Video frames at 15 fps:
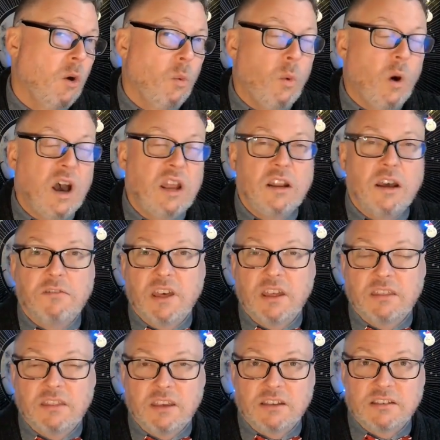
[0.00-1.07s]
one of the
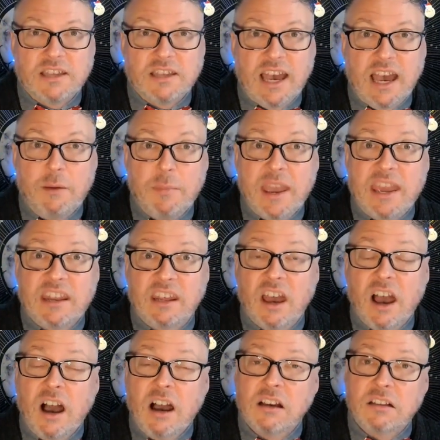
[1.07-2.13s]
things that made it
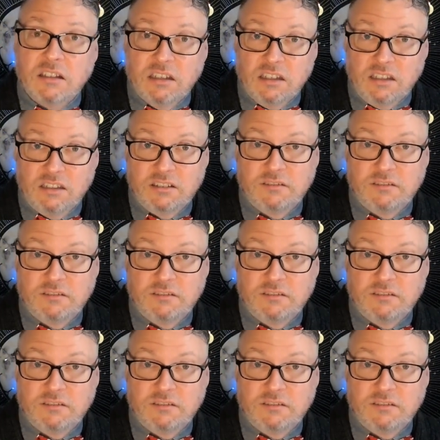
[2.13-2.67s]
ugly